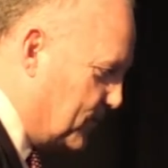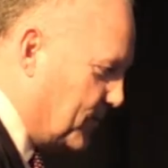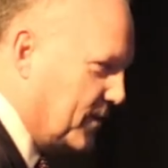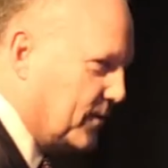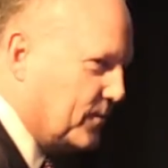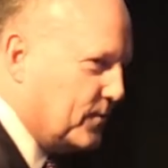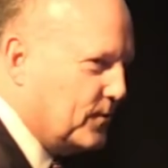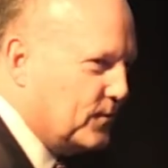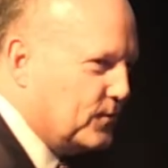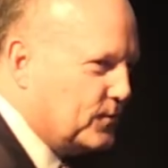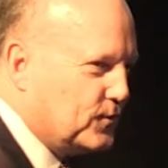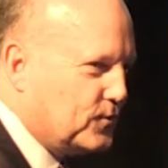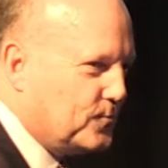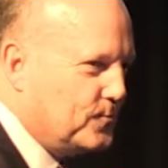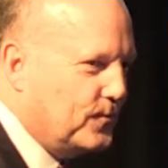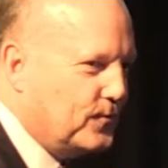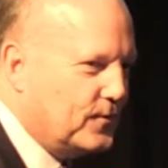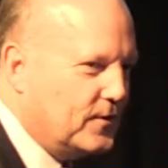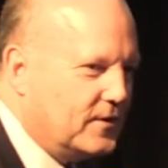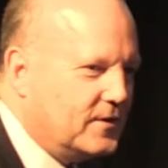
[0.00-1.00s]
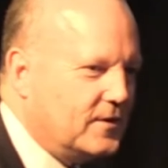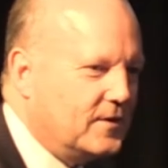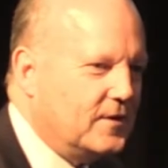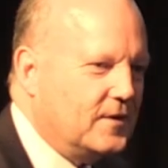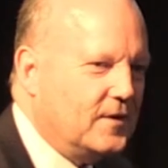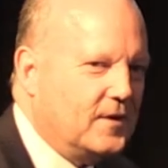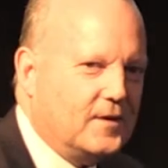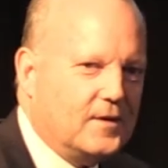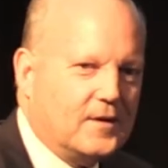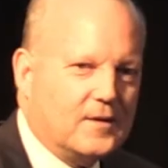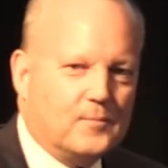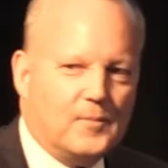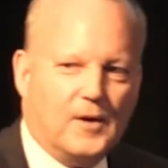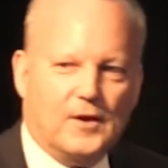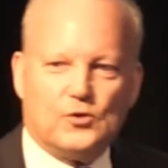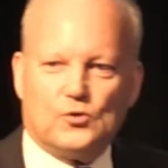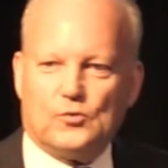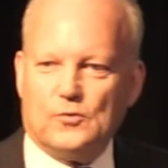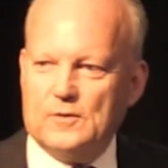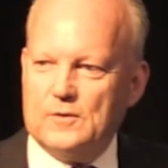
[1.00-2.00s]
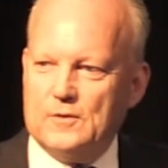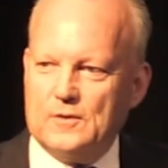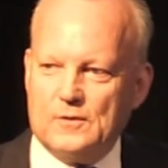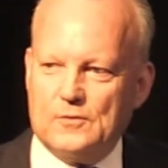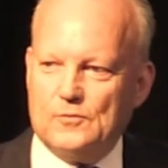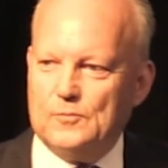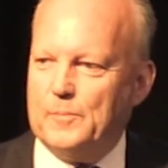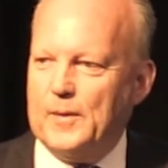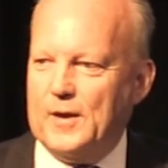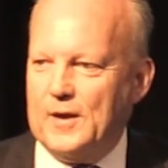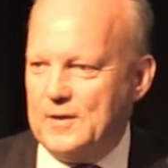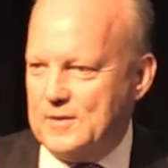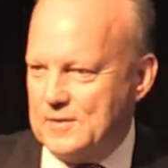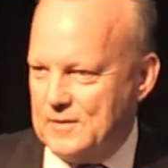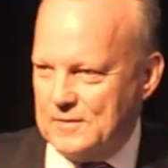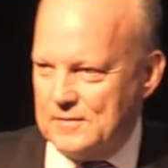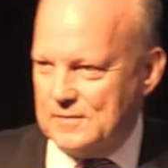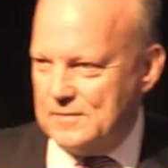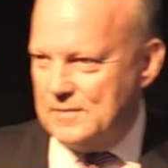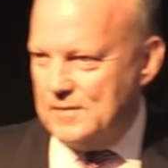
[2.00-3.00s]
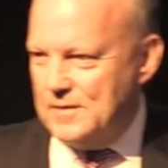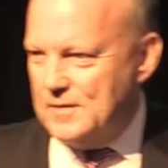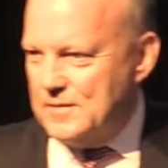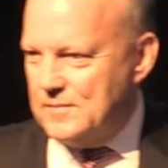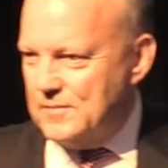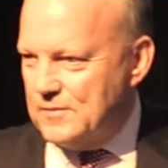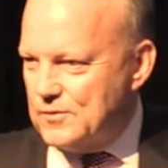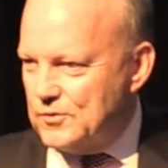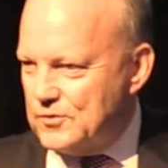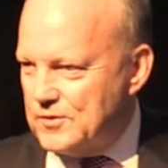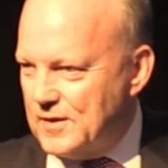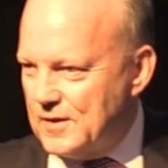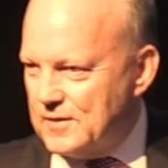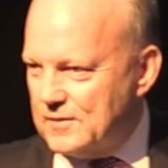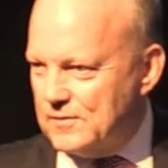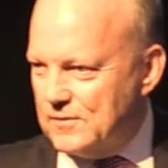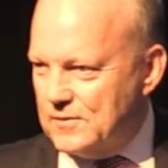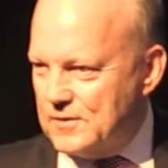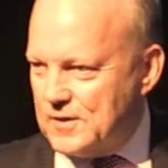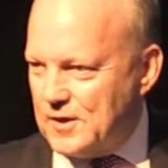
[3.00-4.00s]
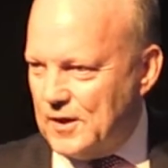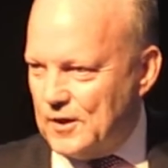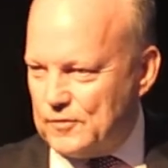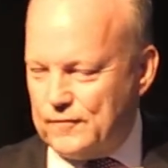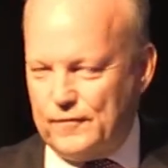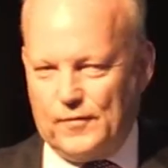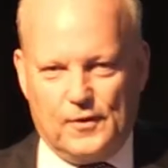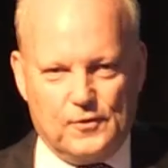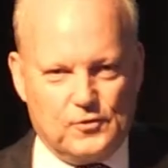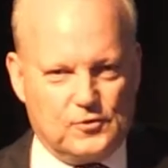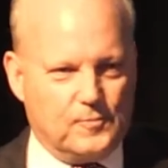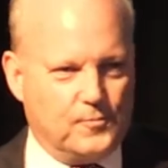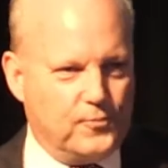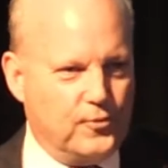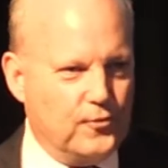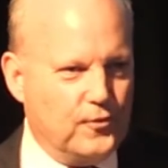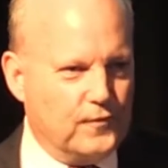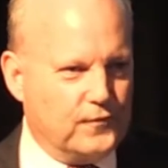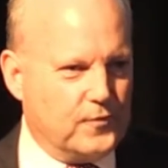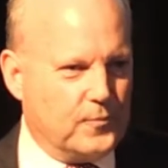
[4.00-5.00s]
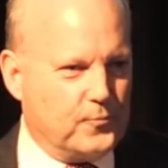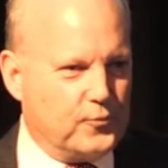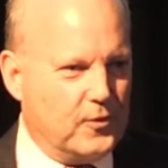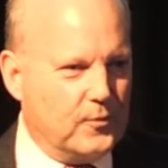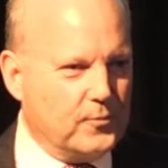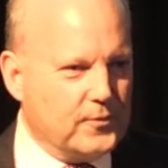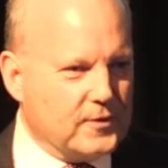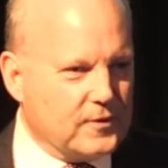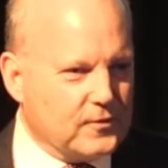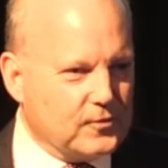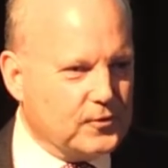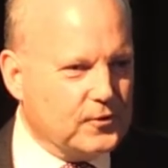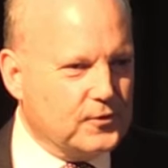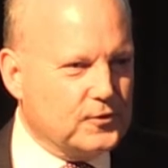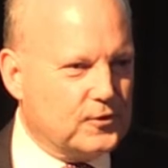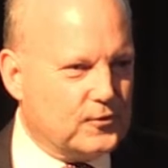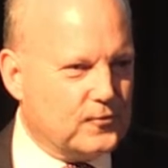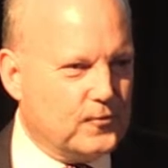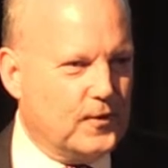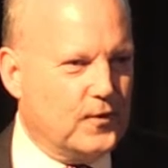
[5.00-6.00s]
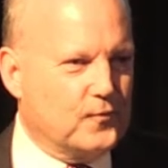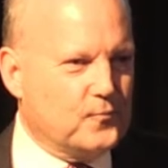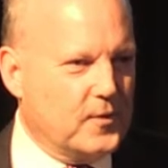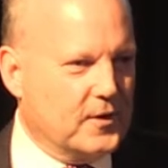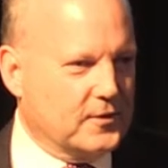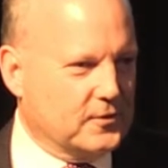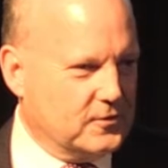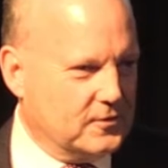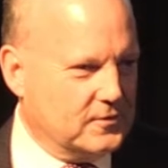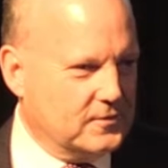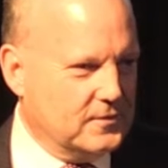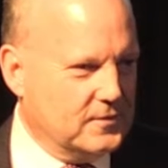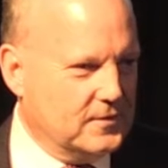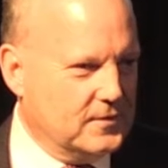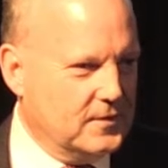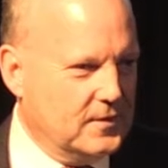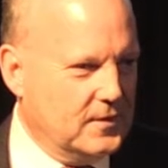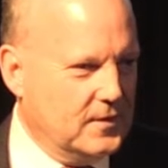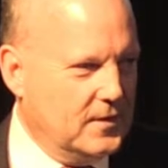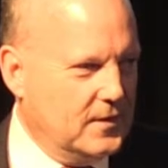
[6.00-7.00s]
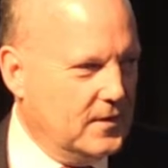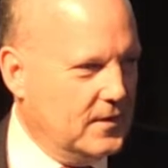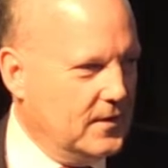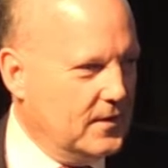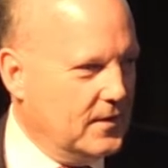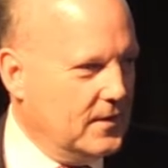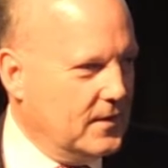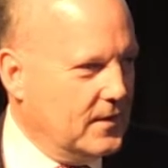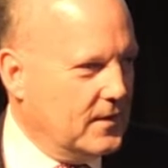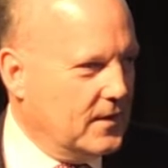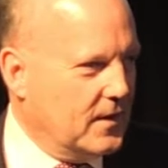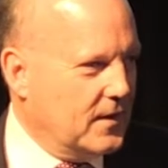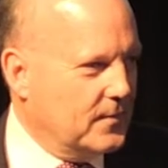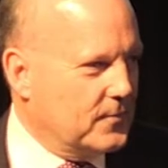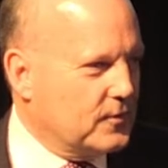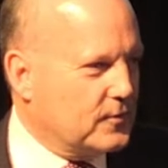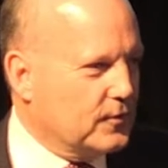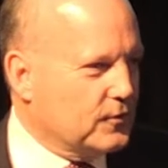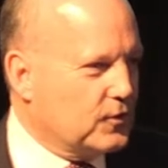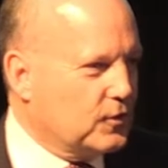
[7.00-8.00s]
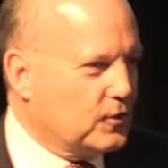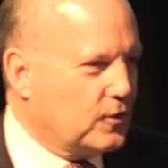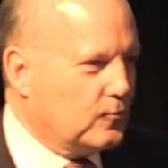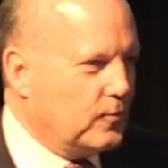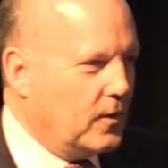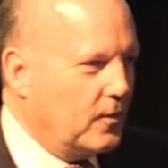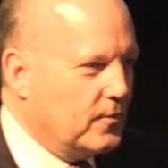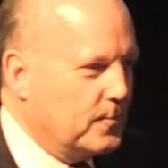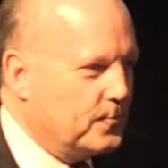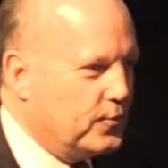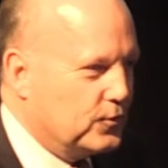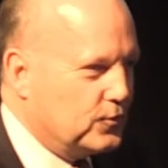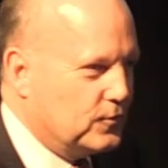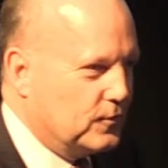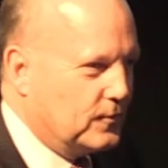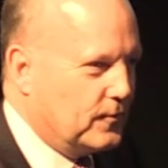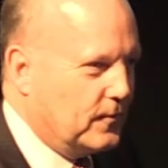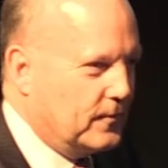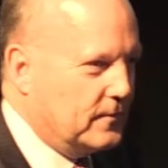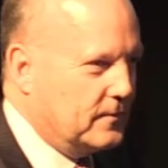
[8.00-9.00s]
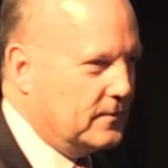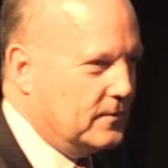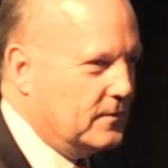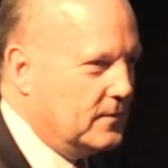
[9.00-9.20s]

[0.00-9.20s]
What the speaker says: one of these this morning, make sure you've got a good banker, because you're going to need cash flow support for probably at least 12 months, because this is what we put you through.